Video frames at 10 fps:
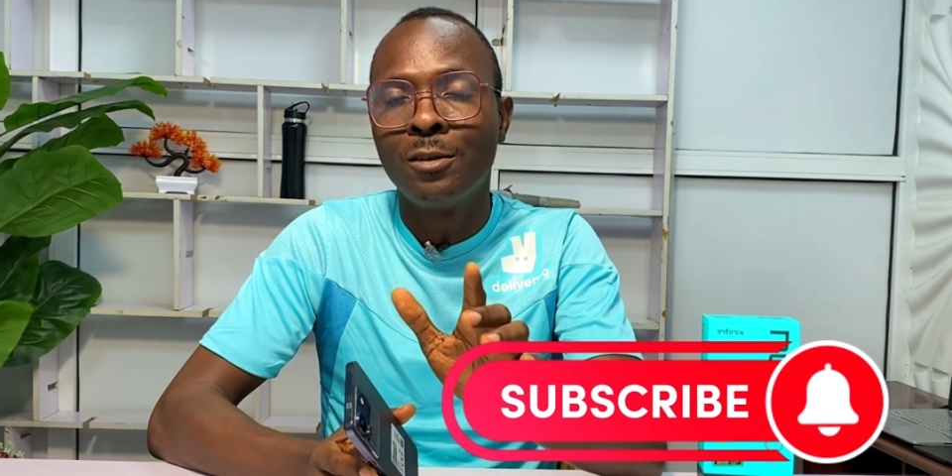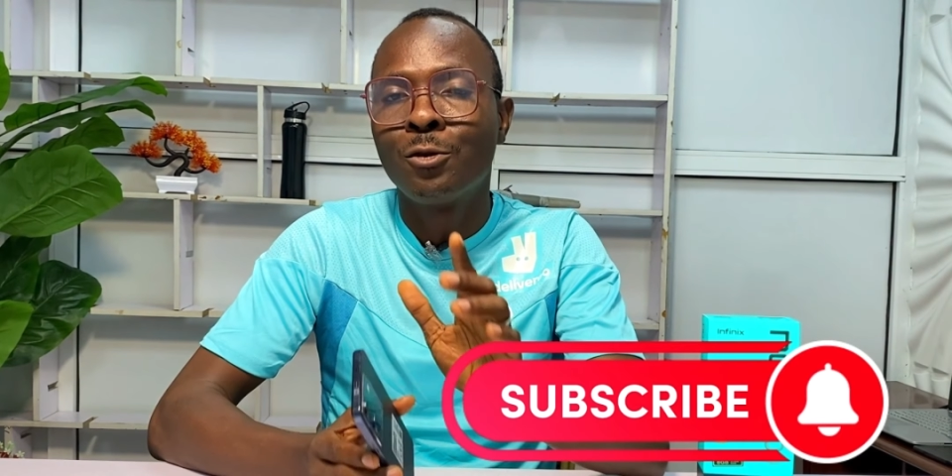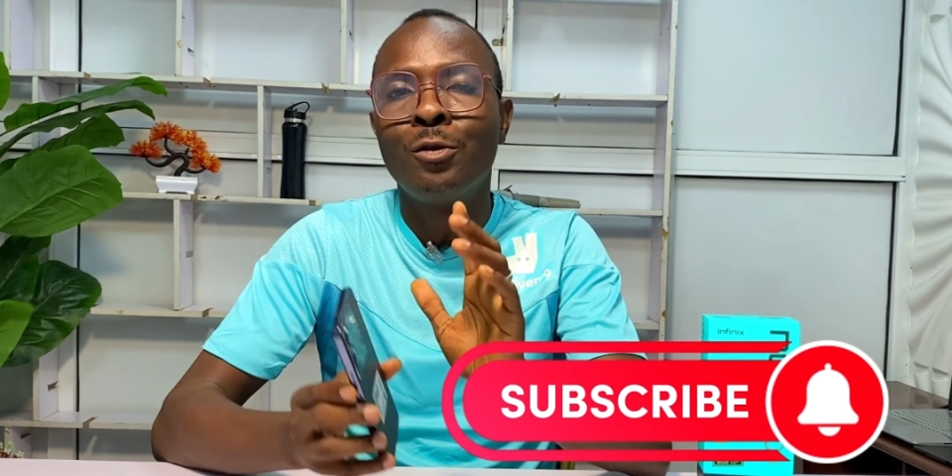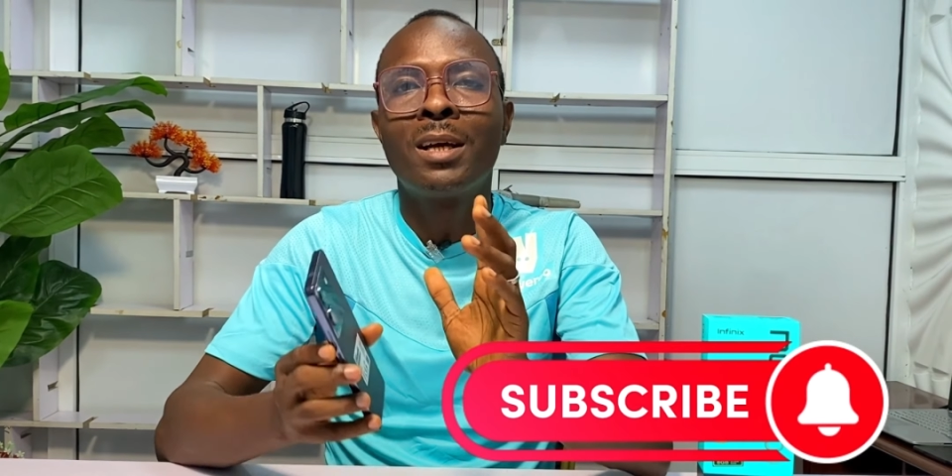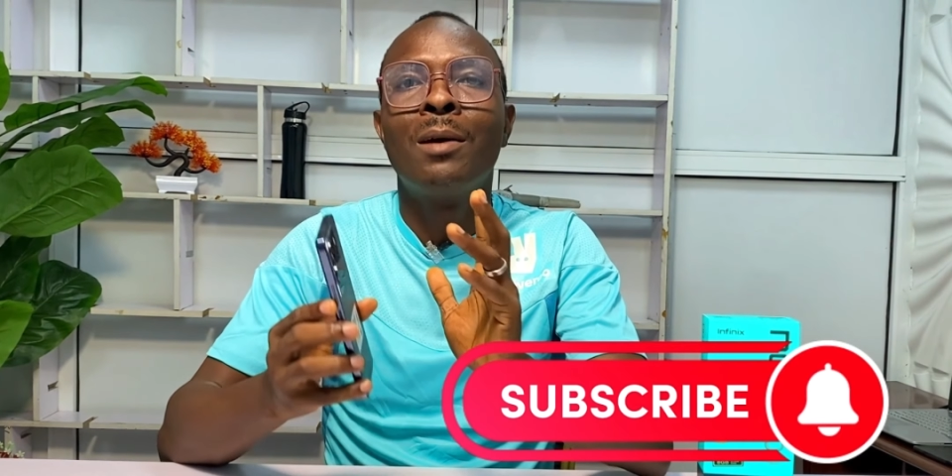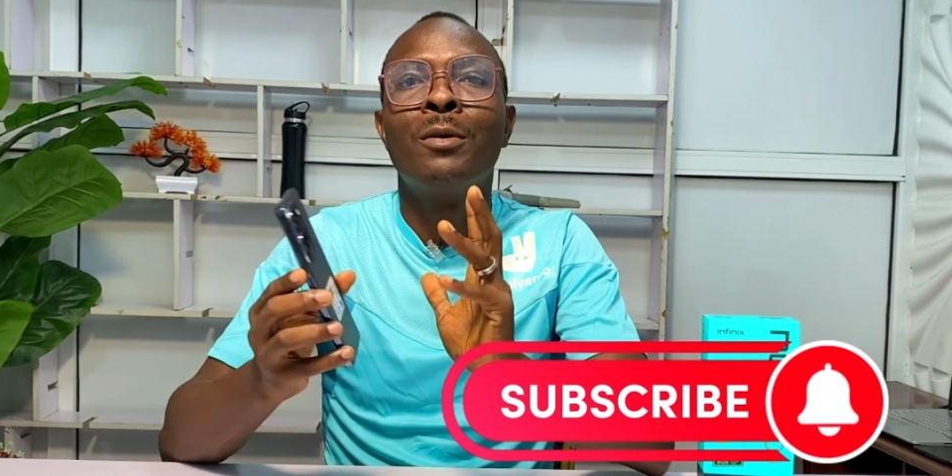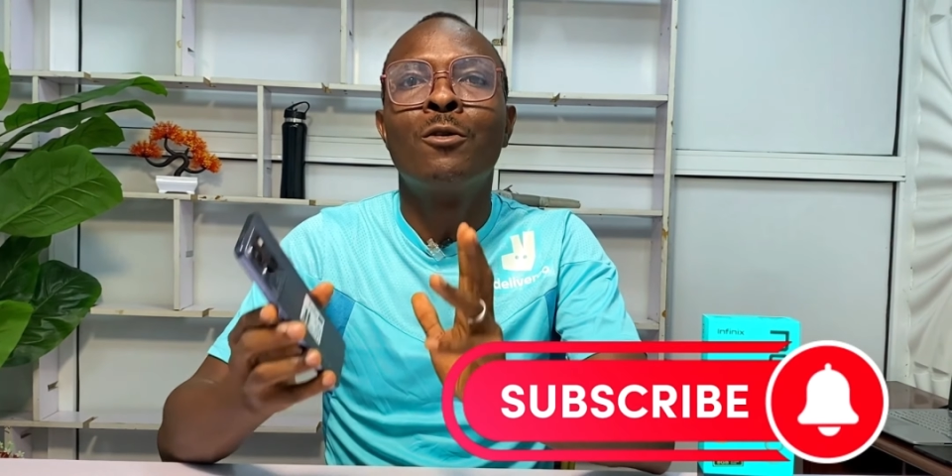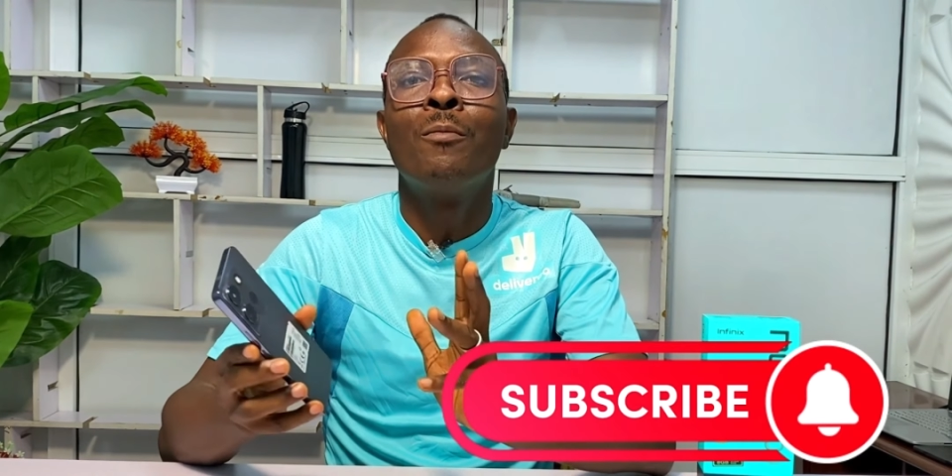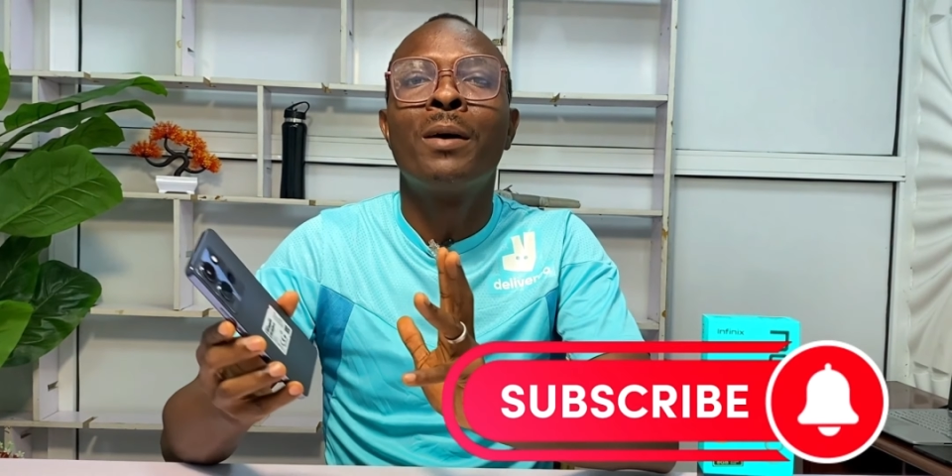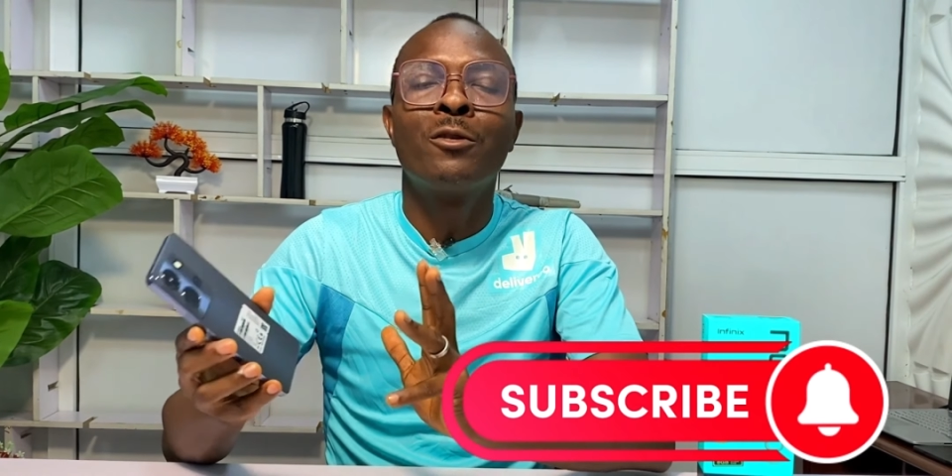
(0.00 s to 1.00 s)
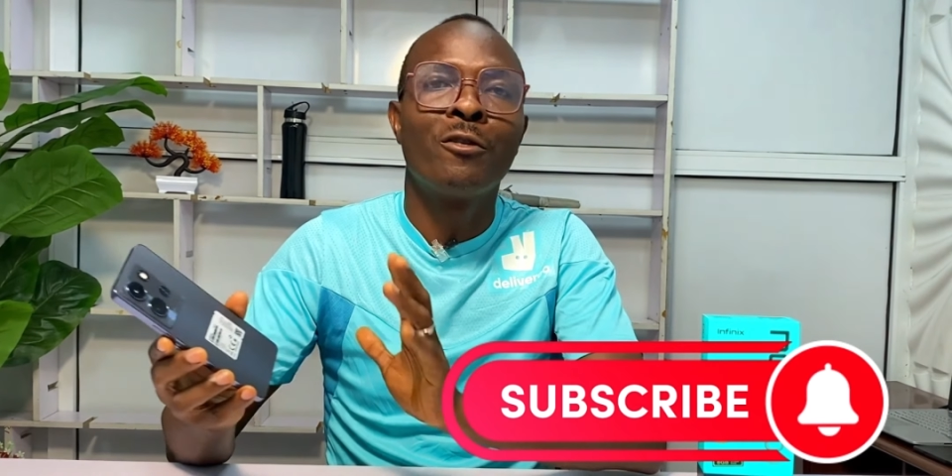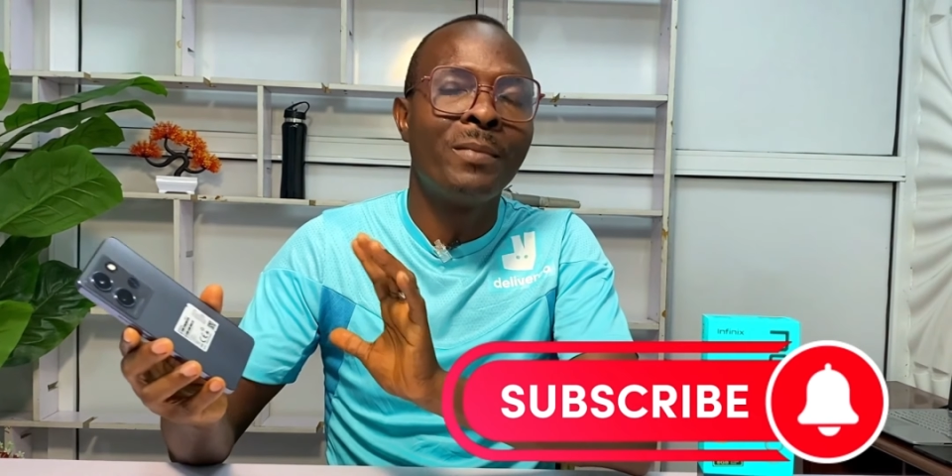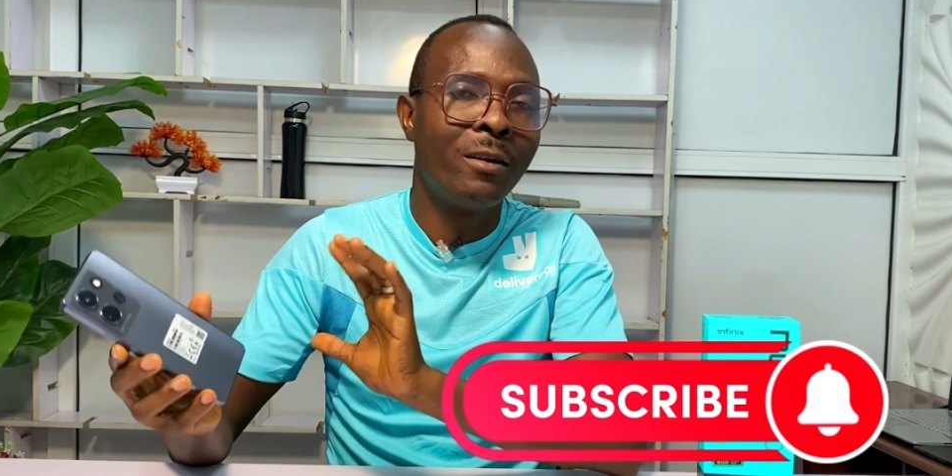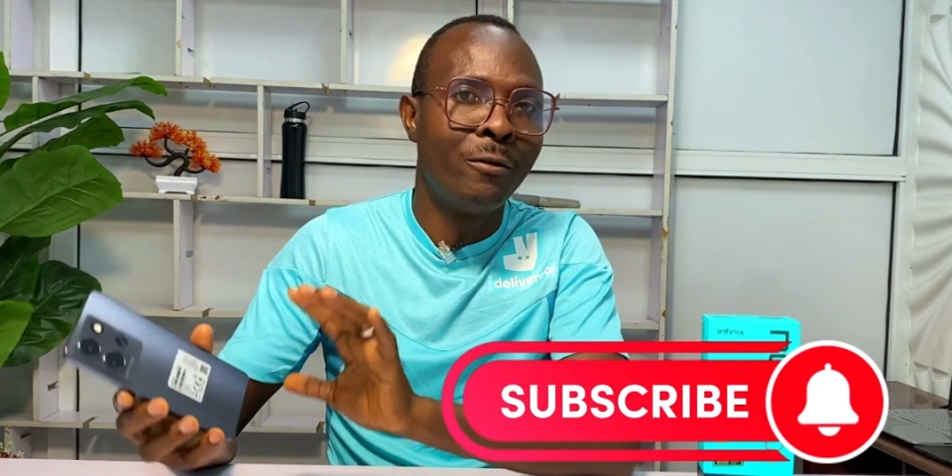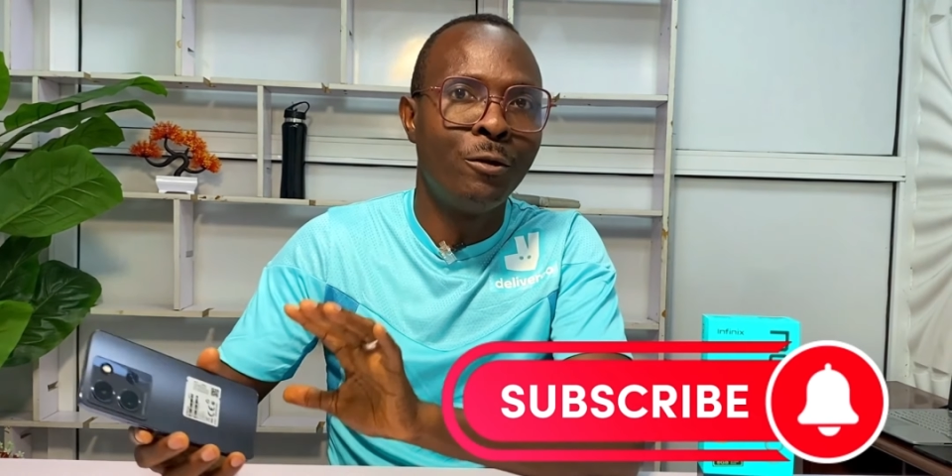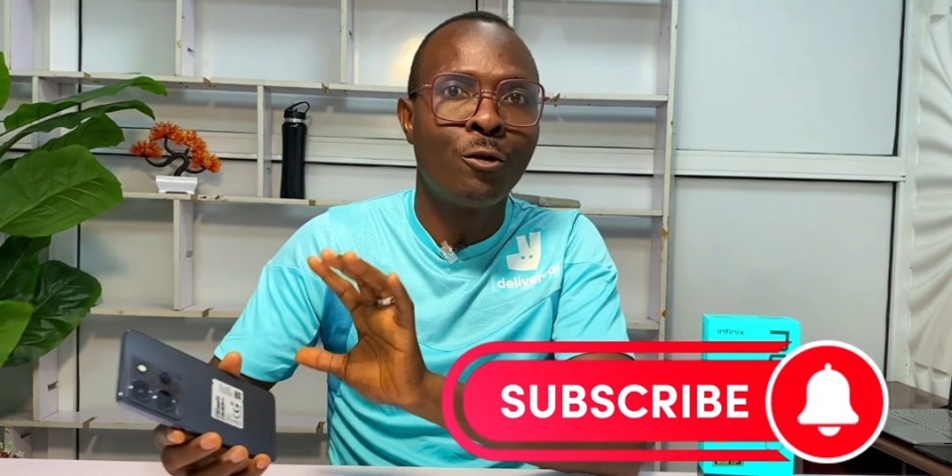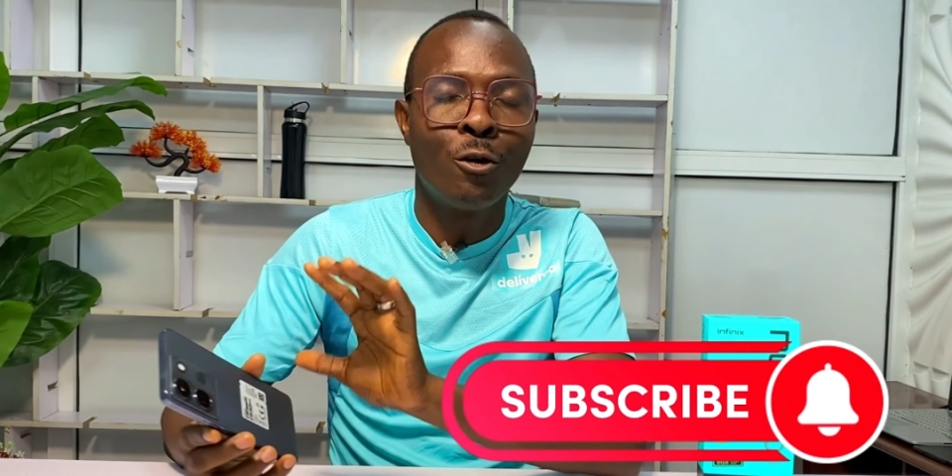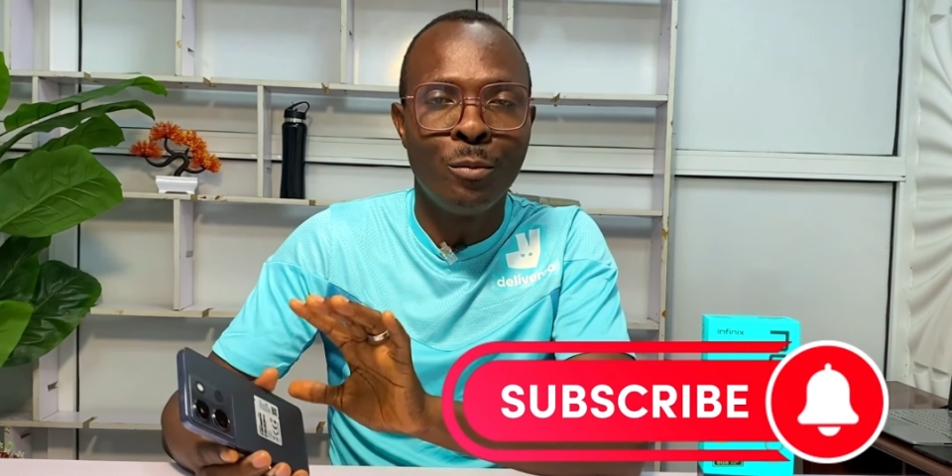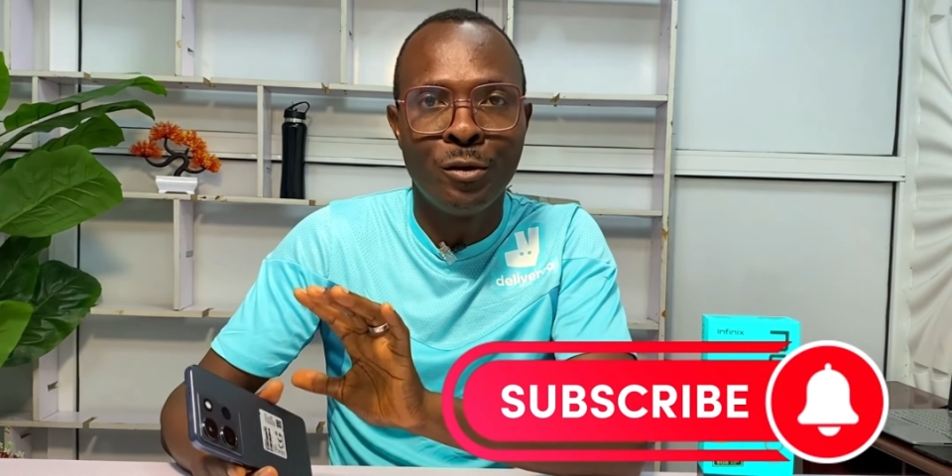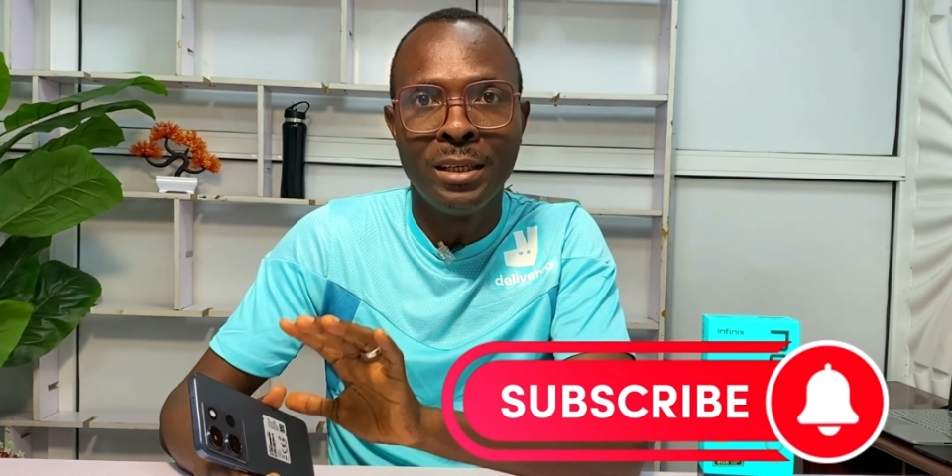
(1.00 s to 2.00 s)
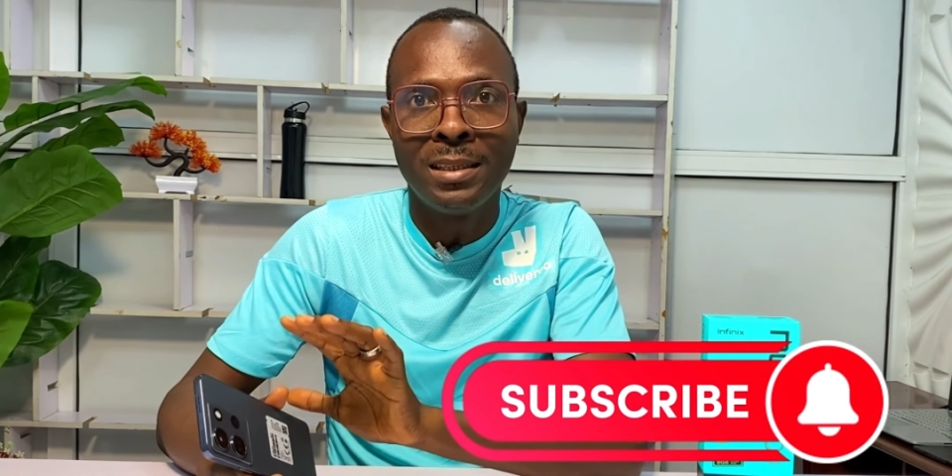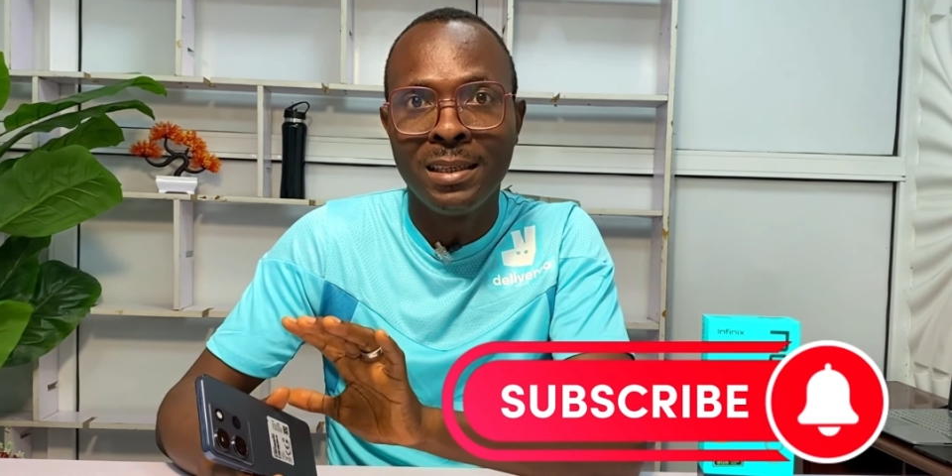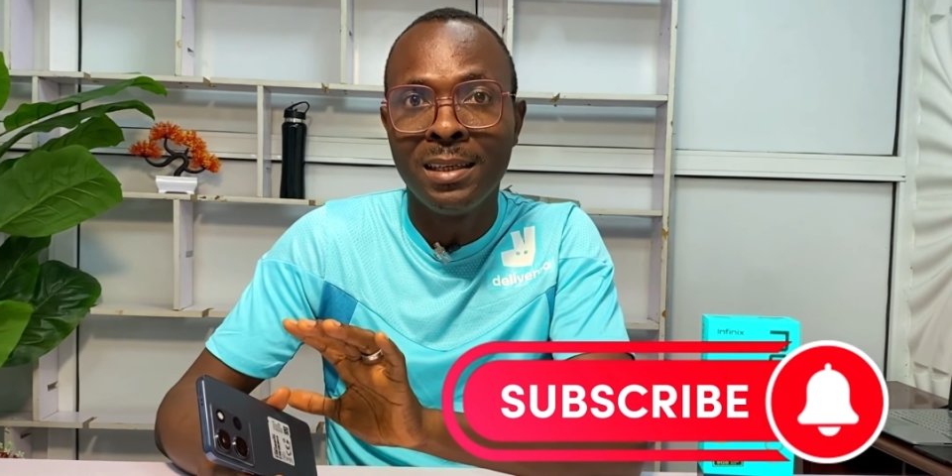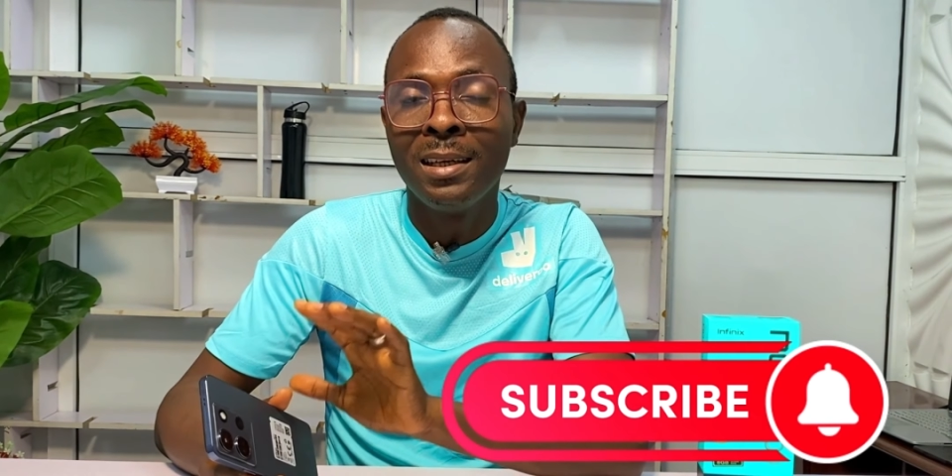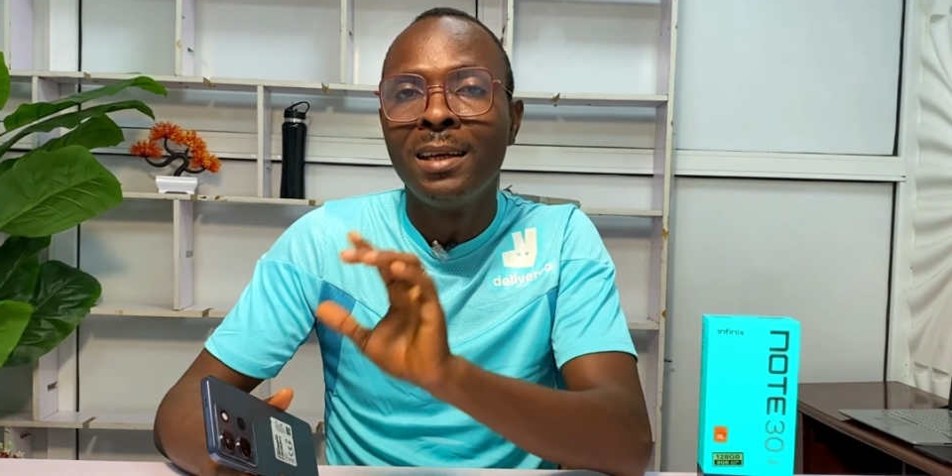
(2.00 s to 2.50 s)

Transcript: so you can become part of my review community.